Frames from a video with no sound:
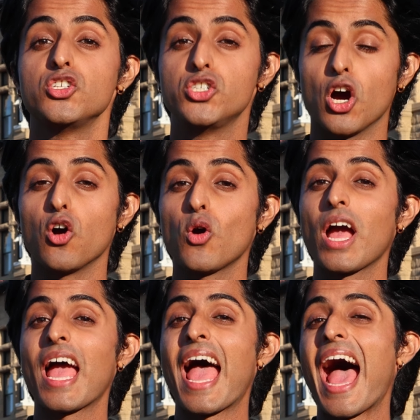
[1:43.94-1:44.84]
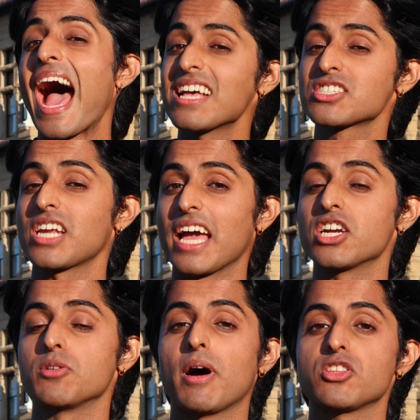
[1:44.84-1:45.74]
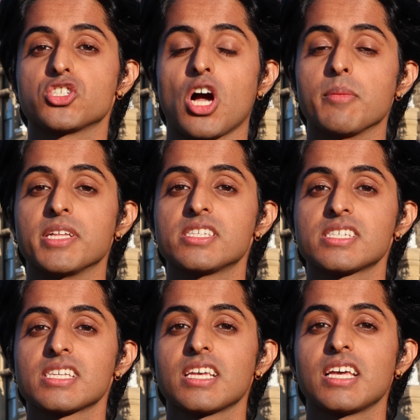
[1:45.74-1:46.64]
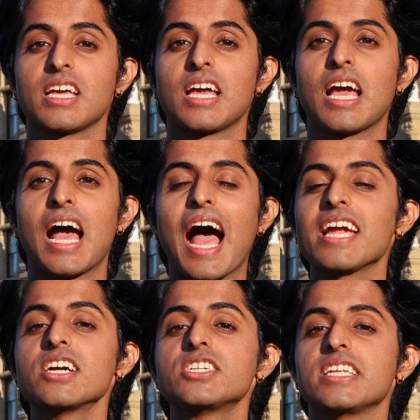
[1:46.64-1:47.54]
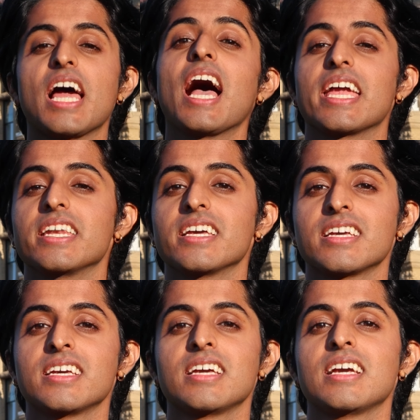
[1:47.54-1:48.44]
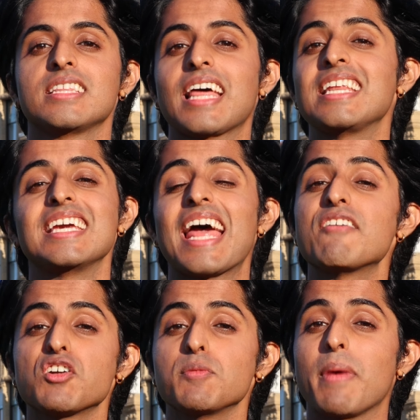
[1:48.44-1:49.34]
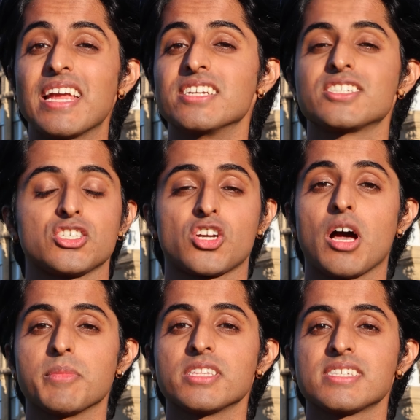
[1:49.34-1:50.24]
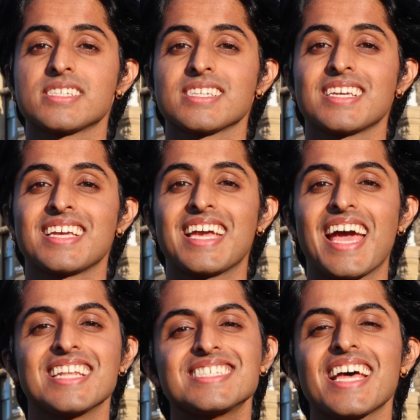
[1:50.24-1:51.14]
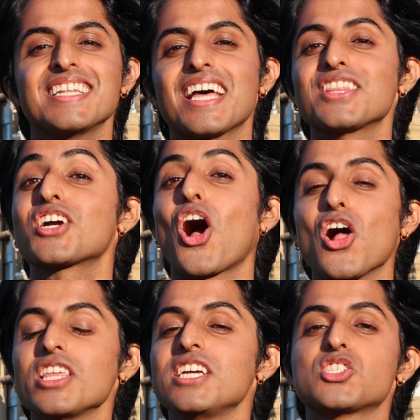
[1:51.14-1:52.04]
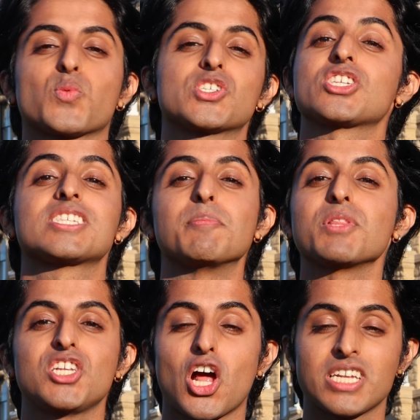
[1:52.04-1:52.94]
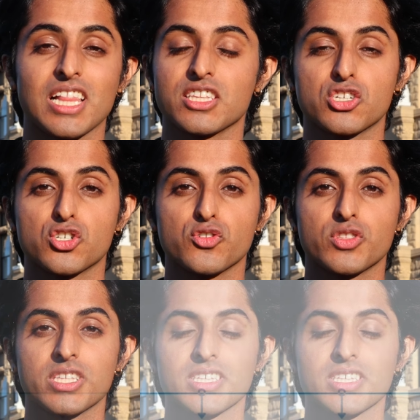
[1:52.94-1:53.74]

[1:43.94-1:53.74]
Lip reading: Doe asked Iyer about these comments, Iyer denied that he had ever made such comments and said that the colleagues were just simply not telling the truth.